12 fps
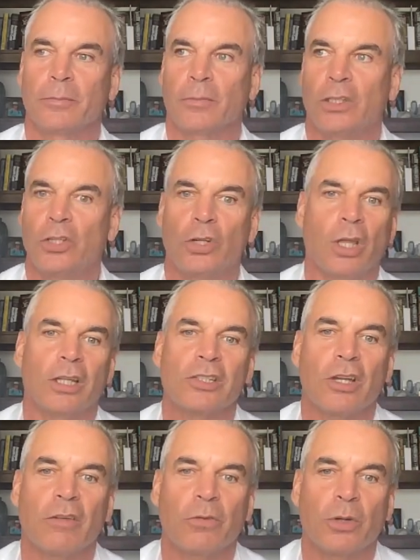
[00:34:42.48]
you're not a
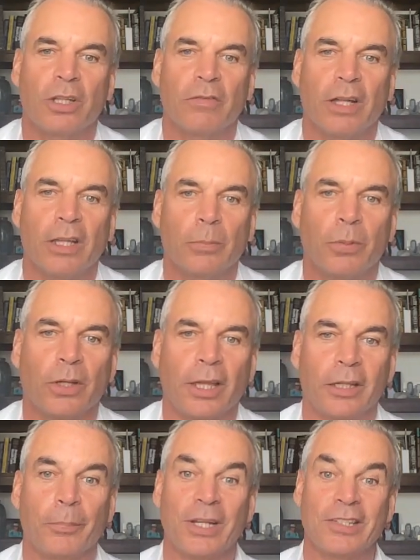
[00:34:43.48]
software developer
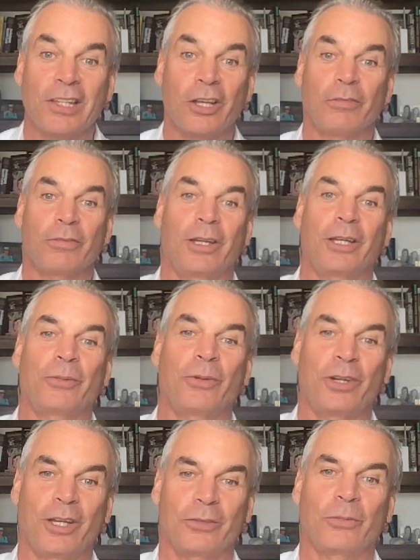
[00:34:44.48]
like myself.
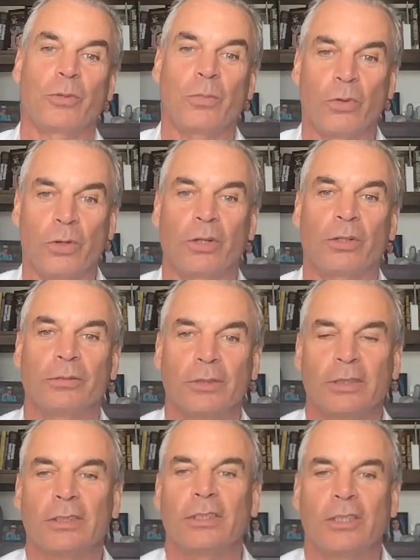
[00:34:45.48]
We're not. We're more.
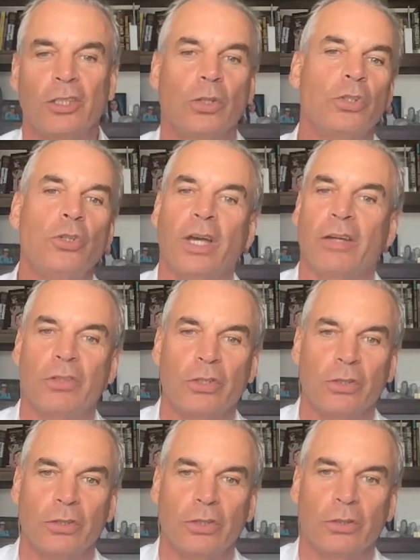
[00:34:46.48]
You know, you have
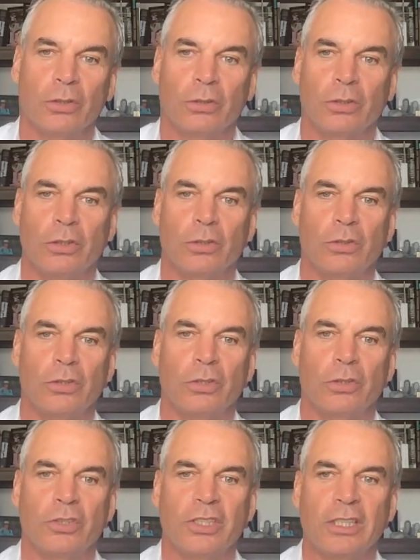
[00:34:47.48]
your your your
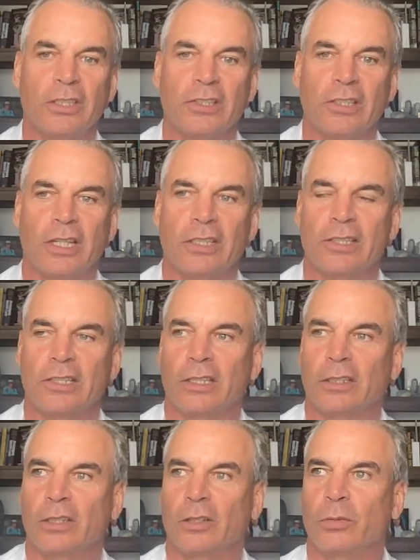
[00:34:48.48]
your skill sets,
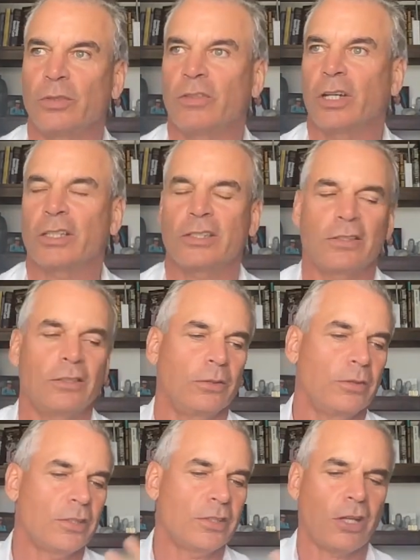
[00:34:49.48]
and uh, we've got you know
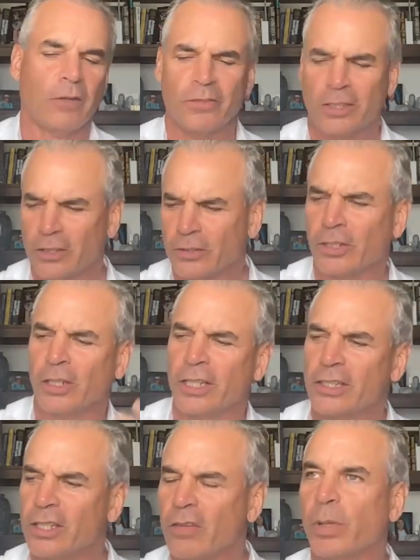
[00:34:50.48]
the soft skills and all that
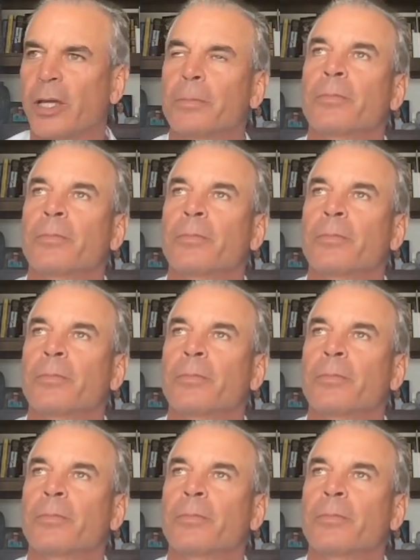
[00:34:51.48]
stuff. But